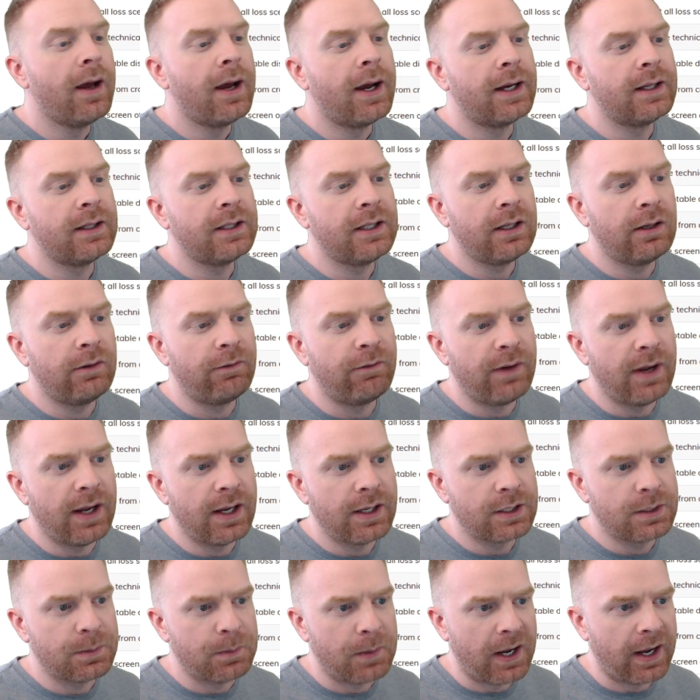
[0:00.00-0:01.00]
and the
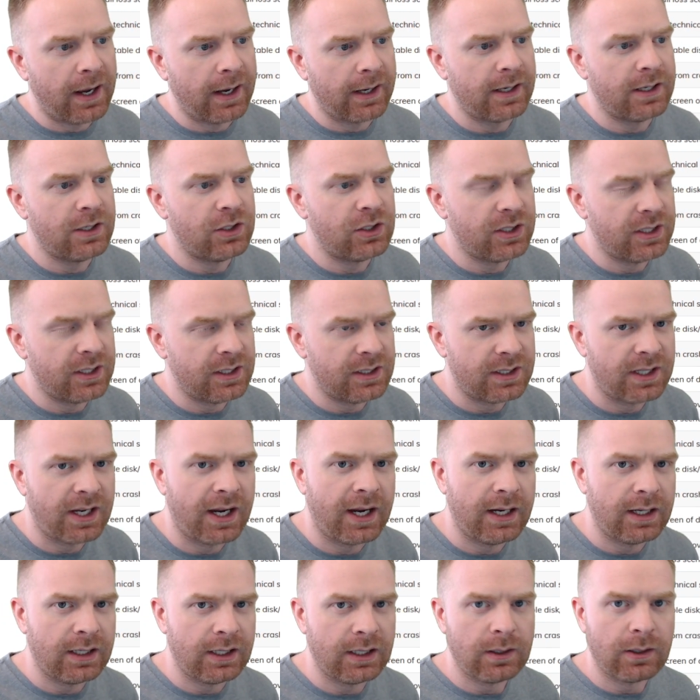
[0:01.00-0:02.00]
Advanced package is
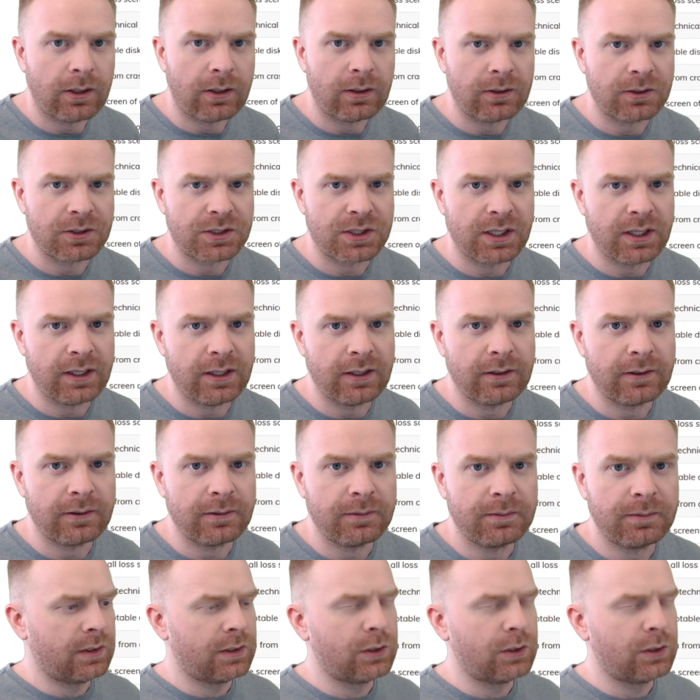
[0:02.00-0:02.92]
$80 a year.